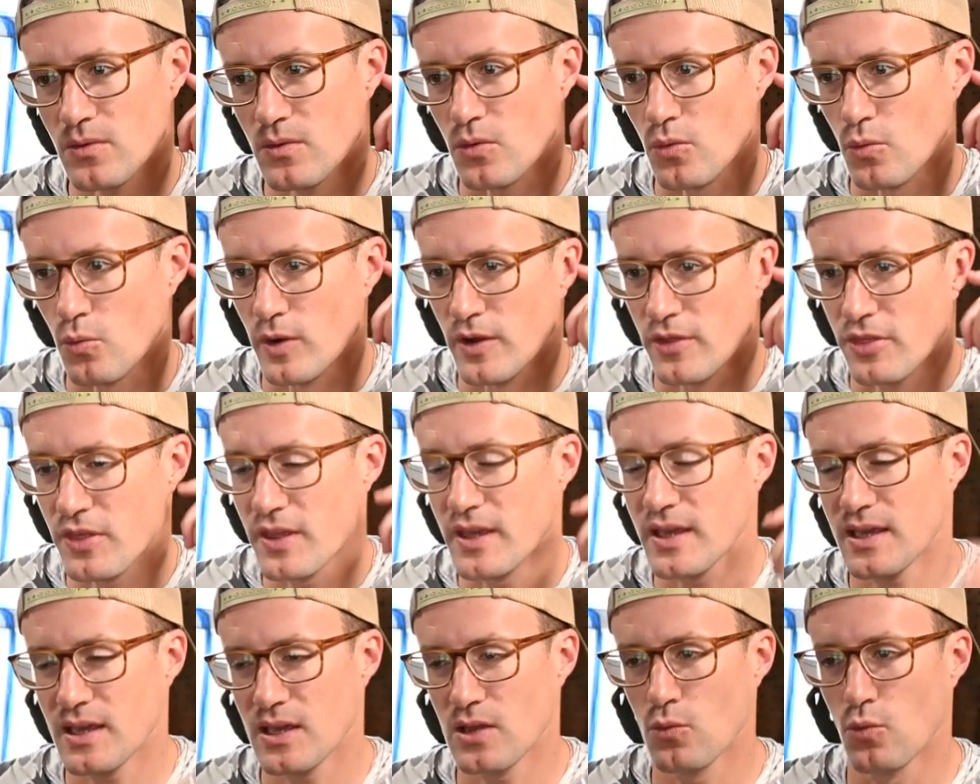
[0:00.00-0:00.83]
we're
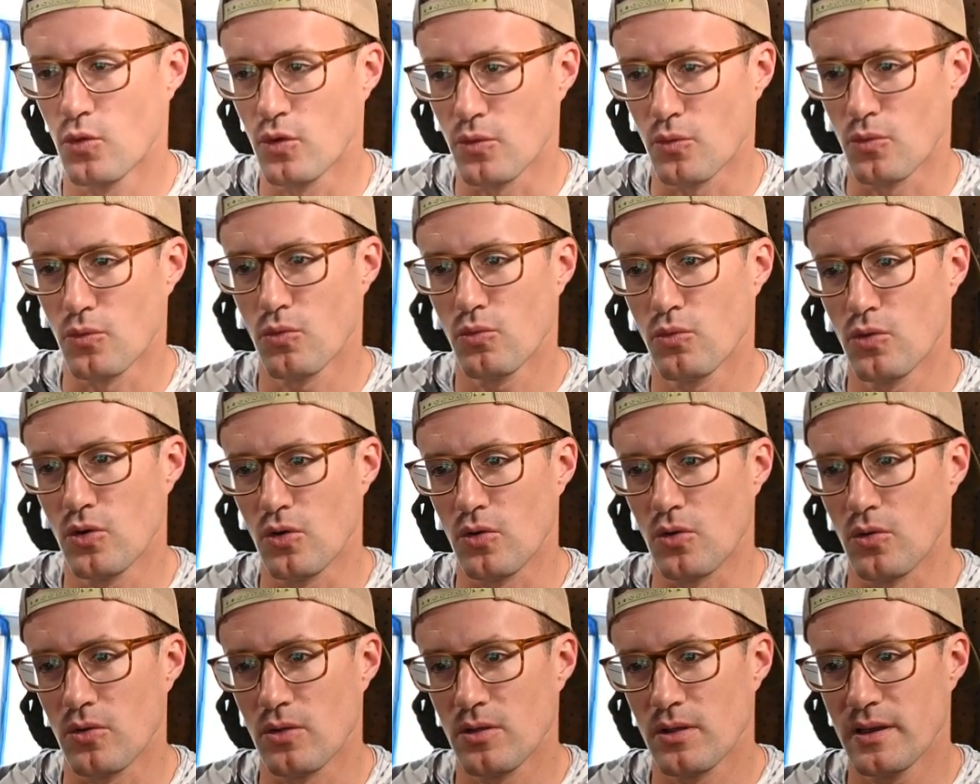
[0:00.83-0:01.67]
thinking
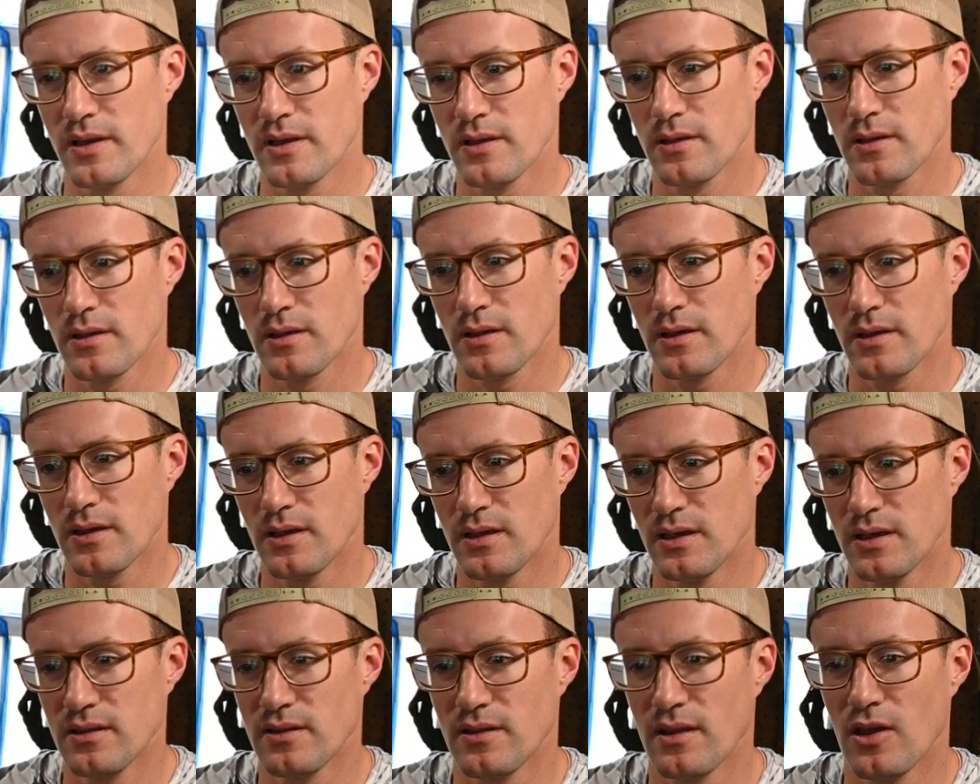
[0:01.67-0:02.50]
will
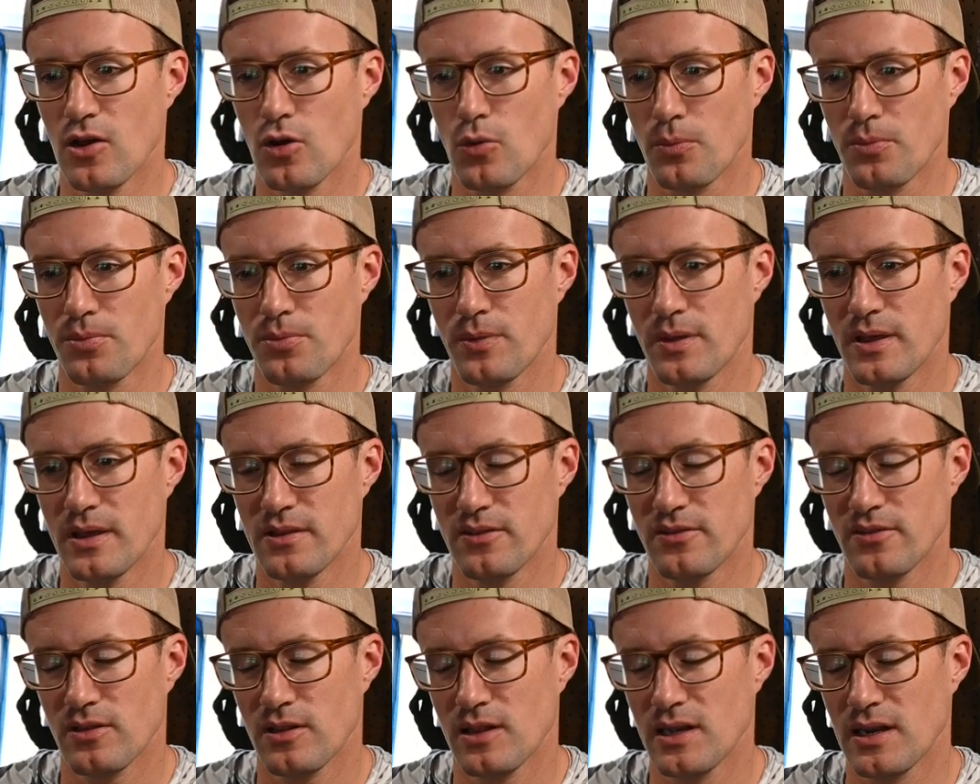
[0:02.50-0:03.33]
help
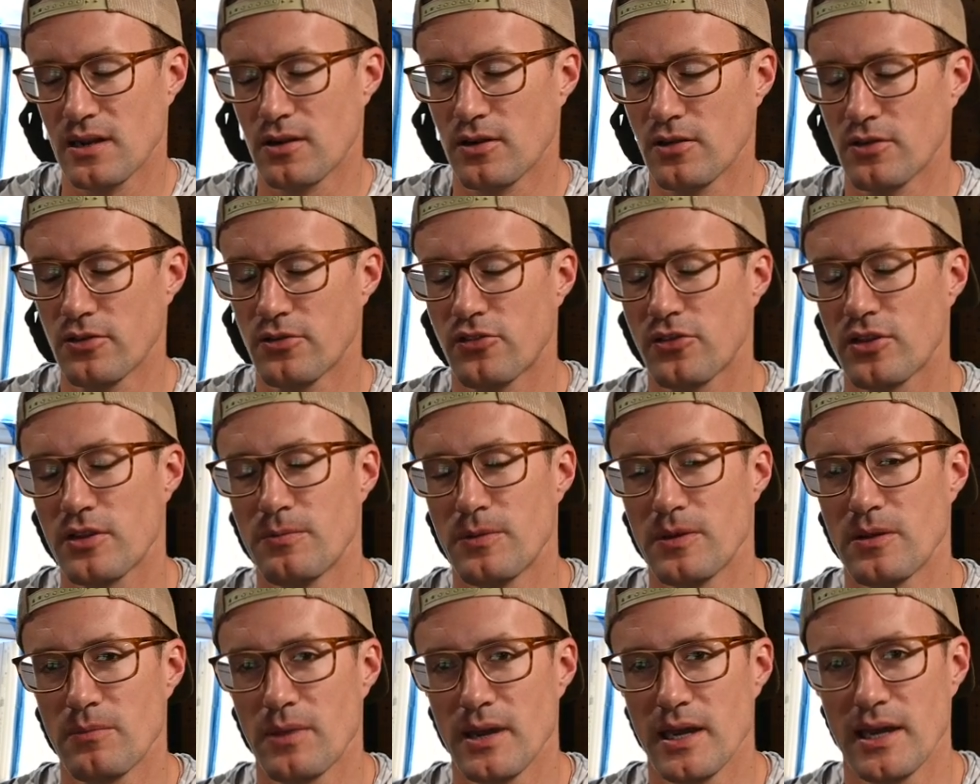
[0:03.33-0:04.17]
insulate our
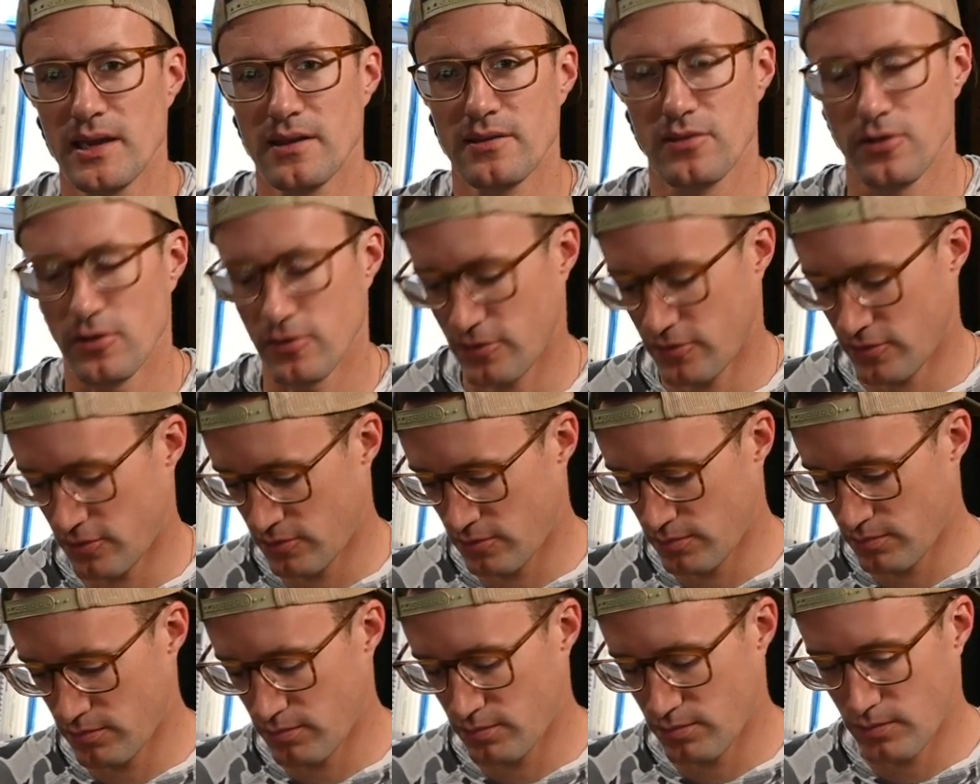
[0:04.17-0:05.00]
sleeping bags, our
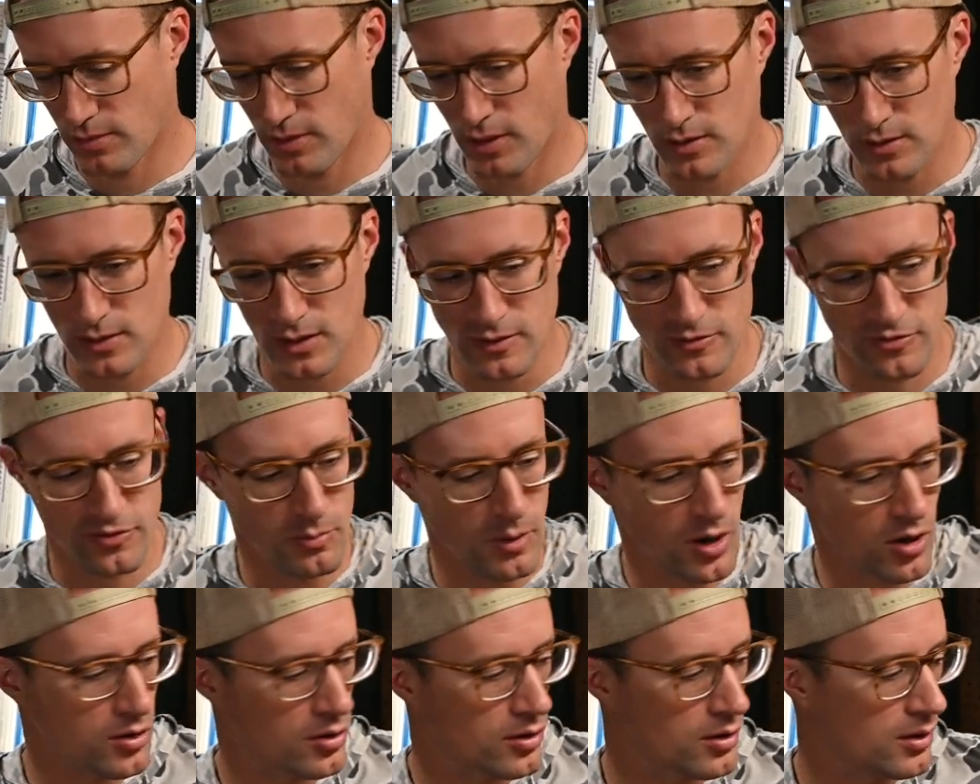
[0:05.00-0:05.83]

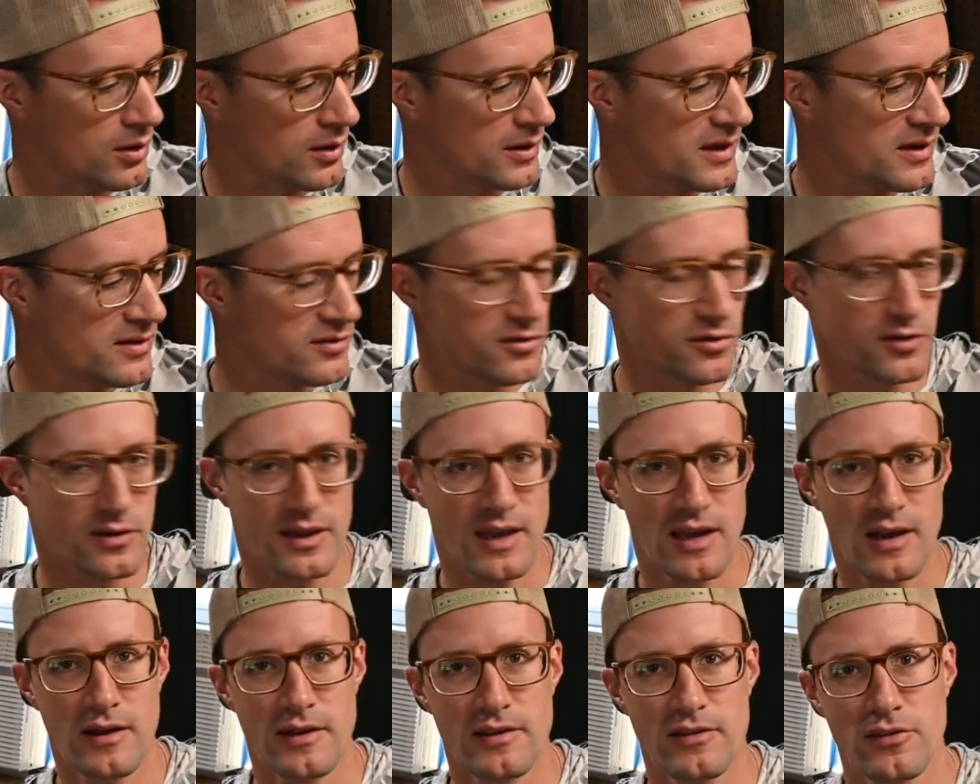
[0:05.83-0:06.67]
smaller, easier to
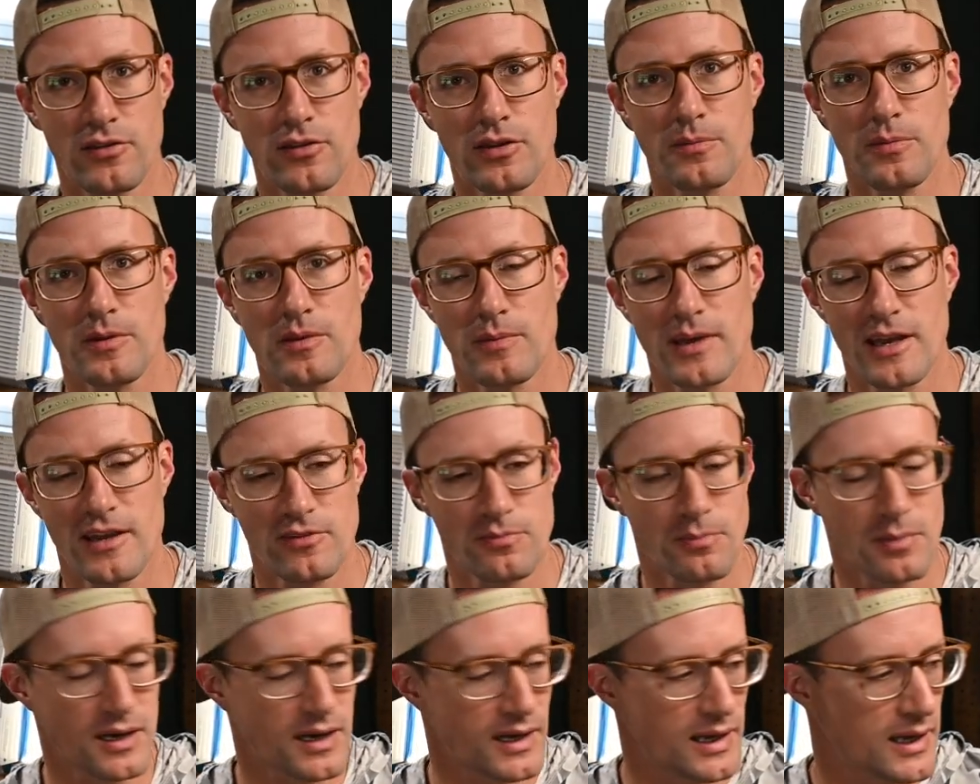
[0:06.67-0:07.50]
carry sleeping
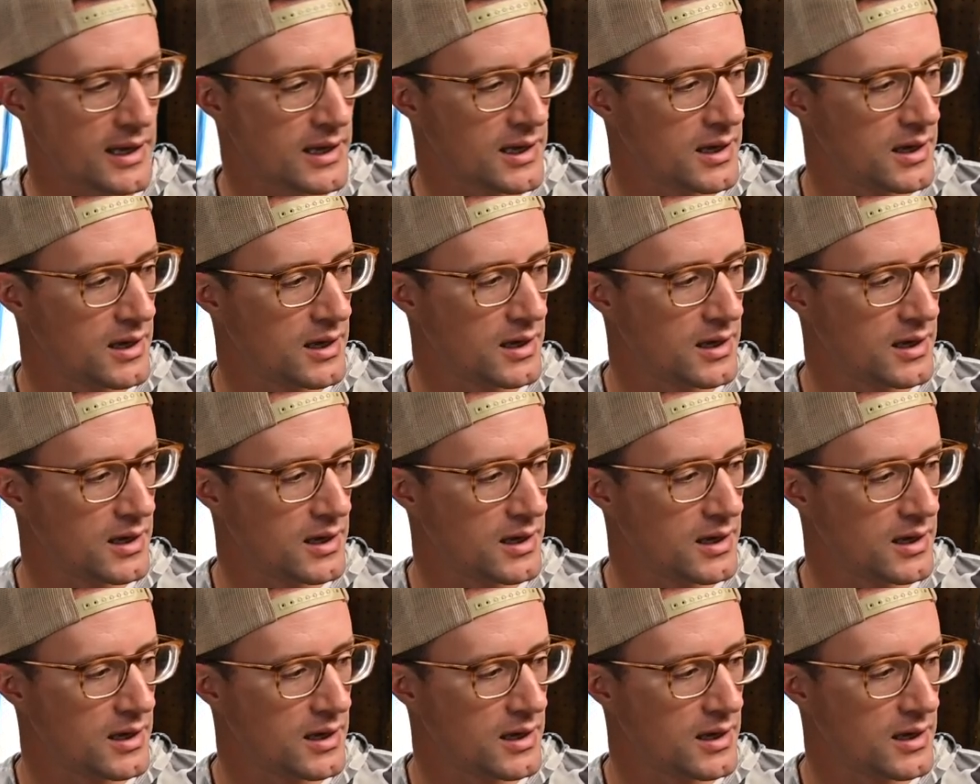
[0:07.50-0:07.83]
bags, by